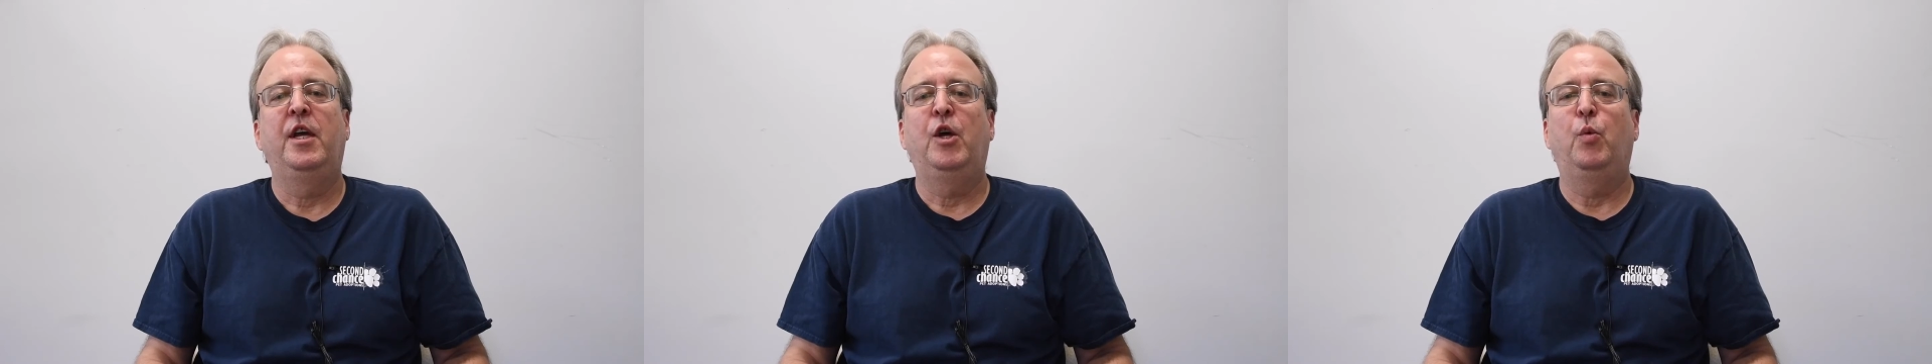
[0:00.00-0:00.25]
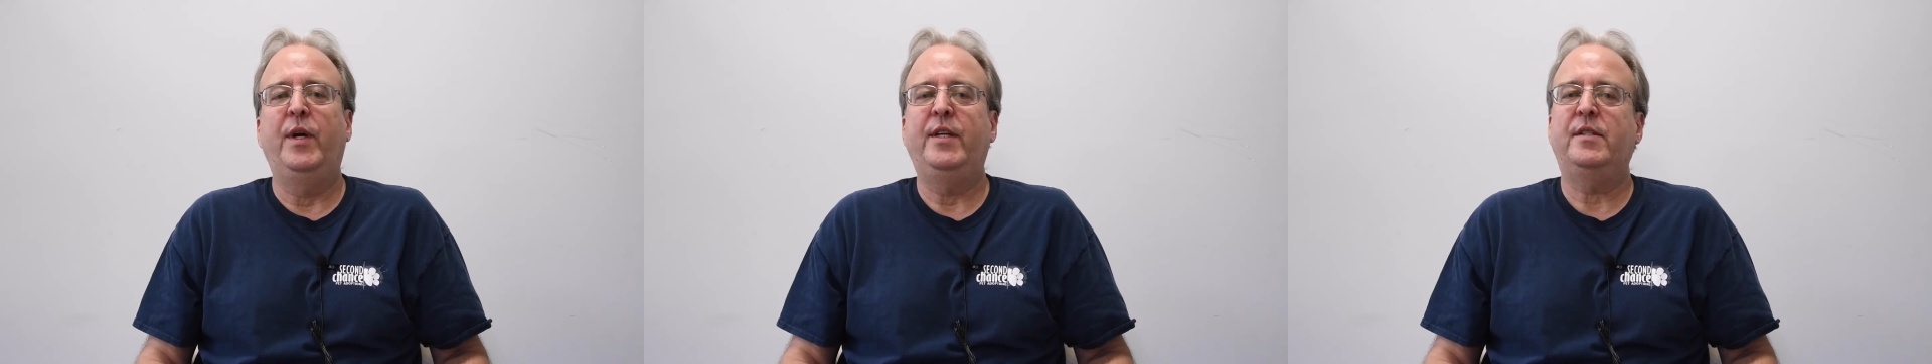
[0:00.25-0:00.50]

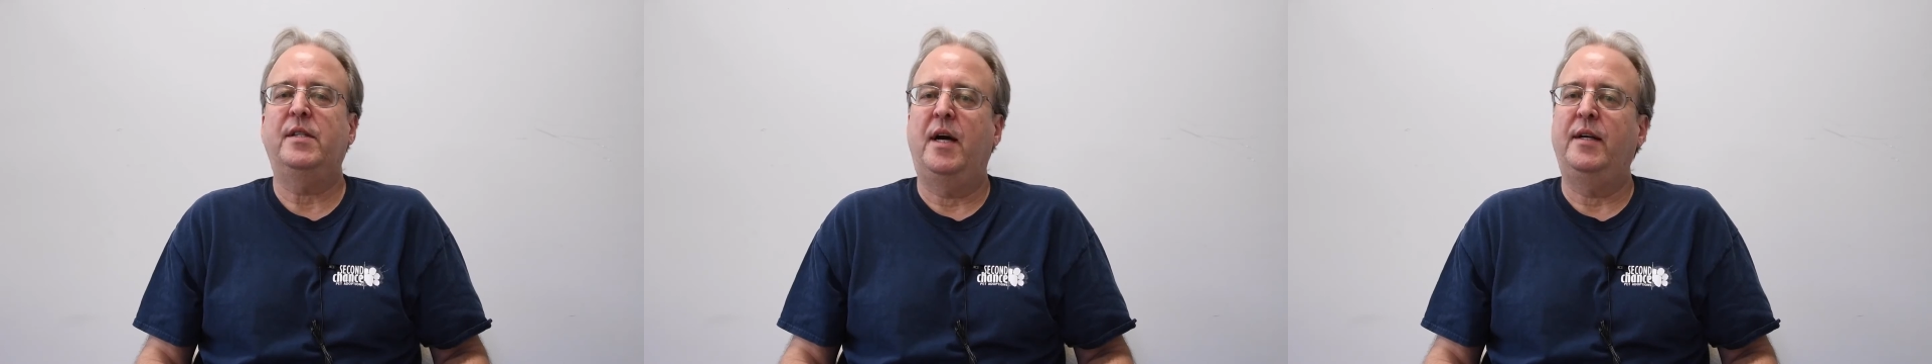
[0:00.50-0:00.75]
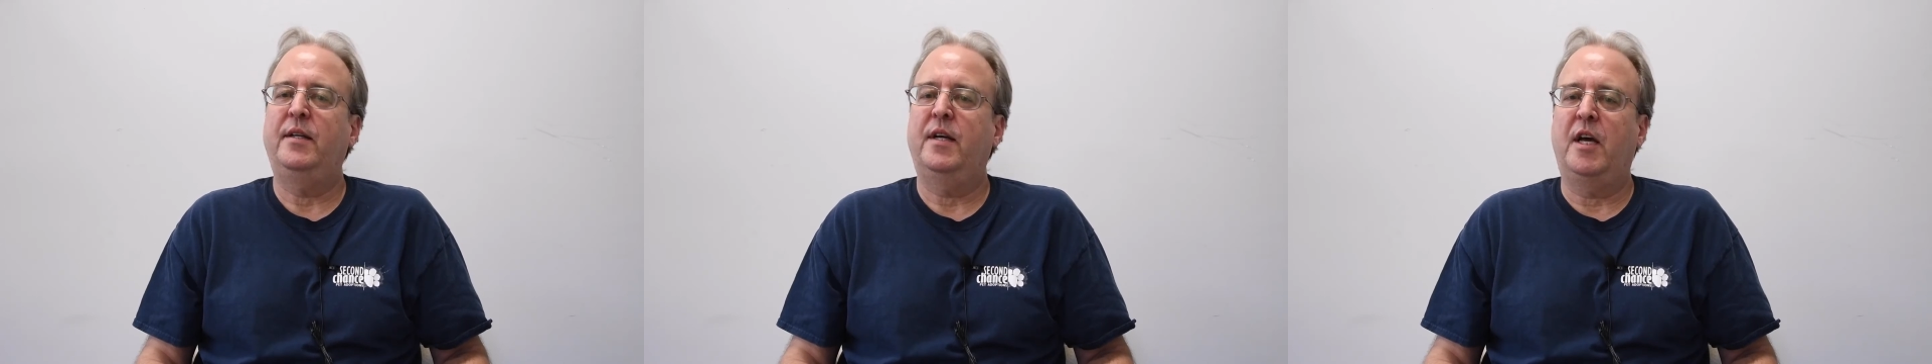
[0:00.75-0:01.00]
we
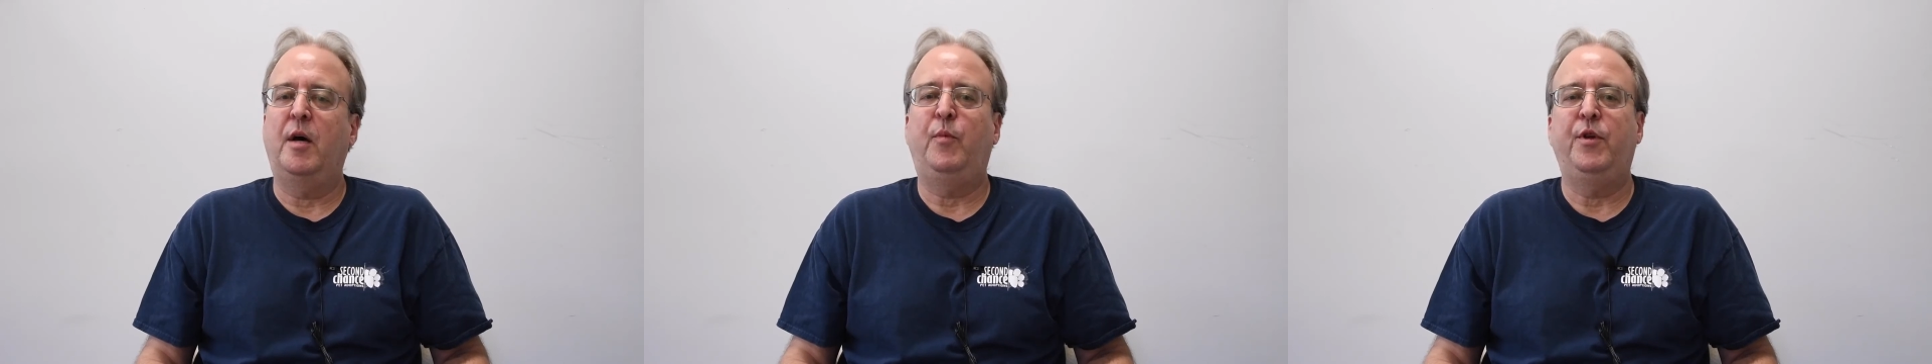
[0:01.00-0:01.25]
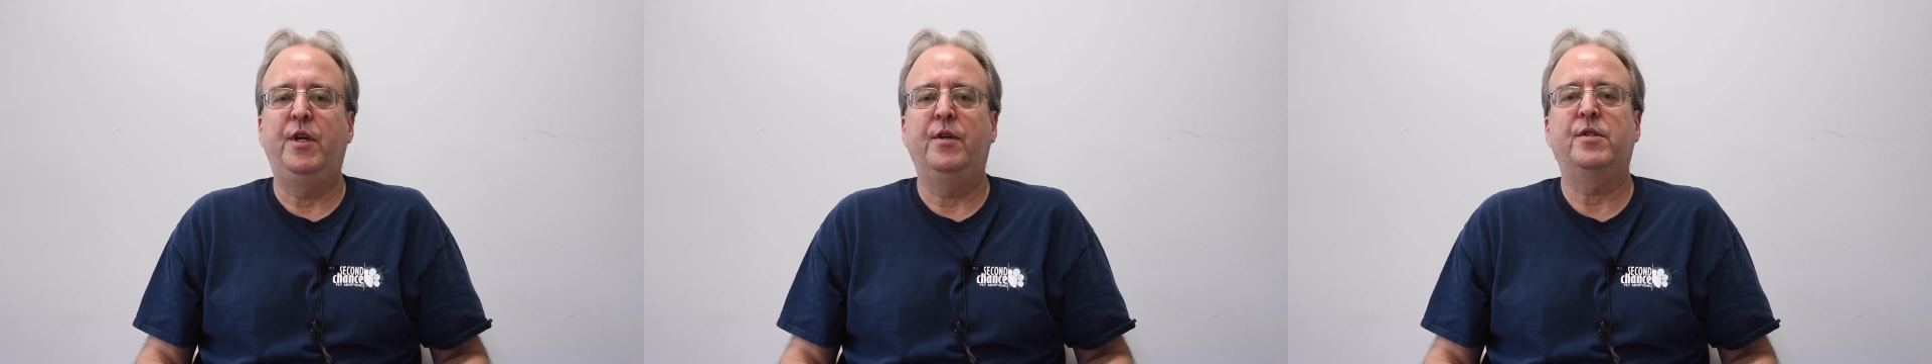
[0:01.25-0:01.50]
decided a
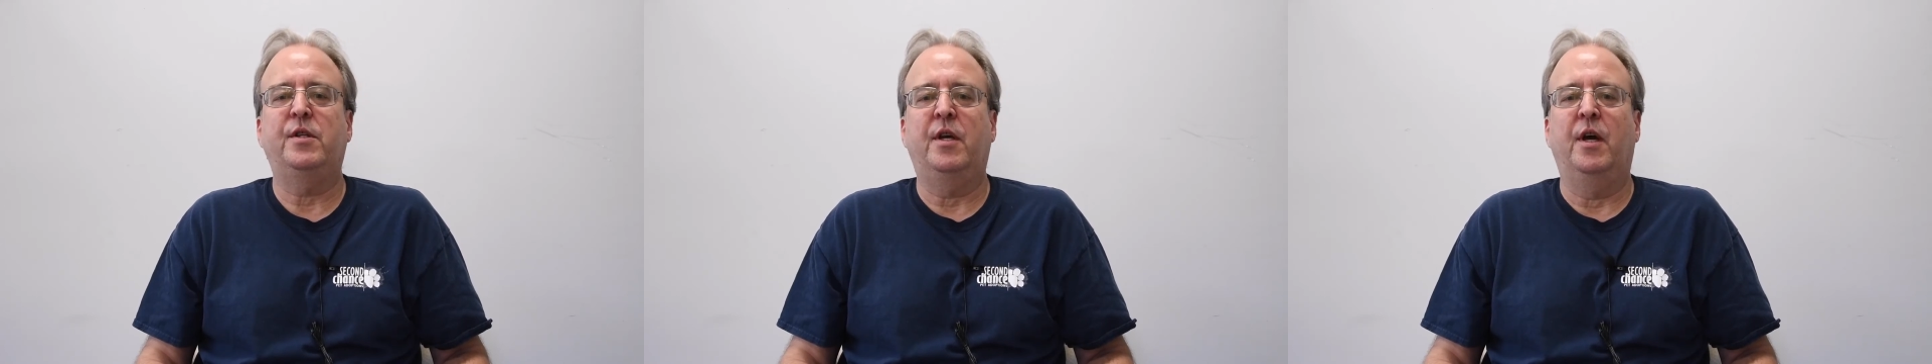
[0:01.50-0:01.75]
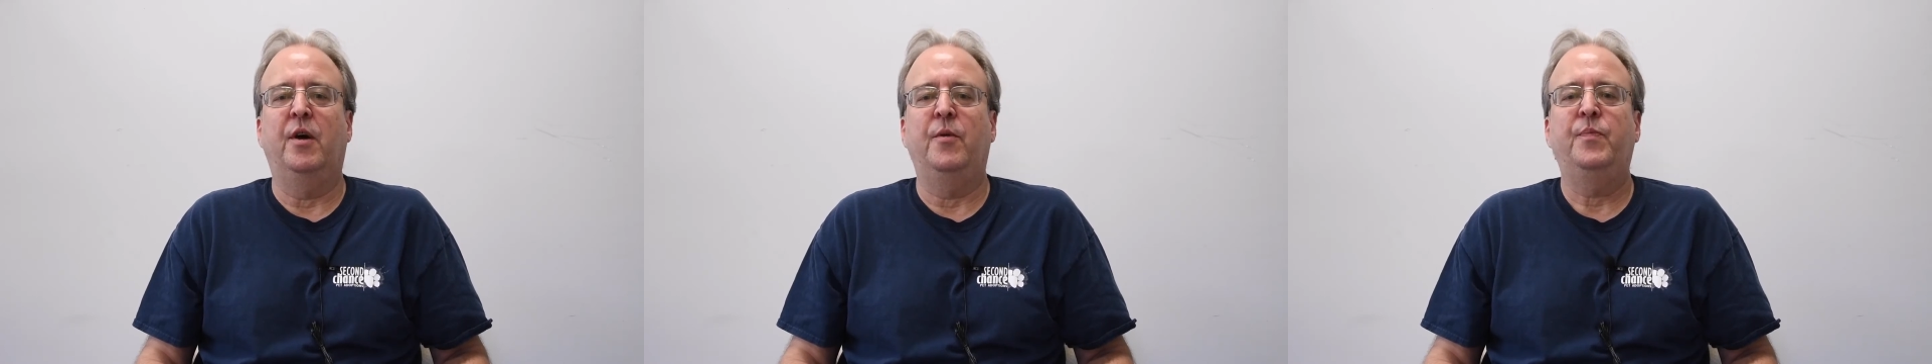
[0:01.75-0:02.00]
couple years
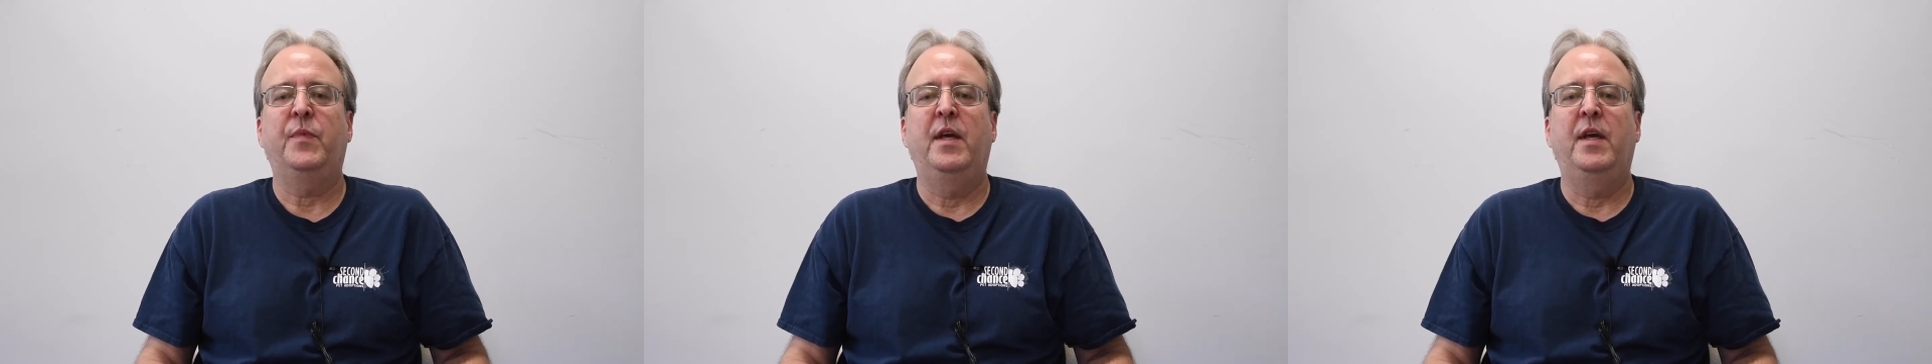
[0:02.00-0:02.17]
ago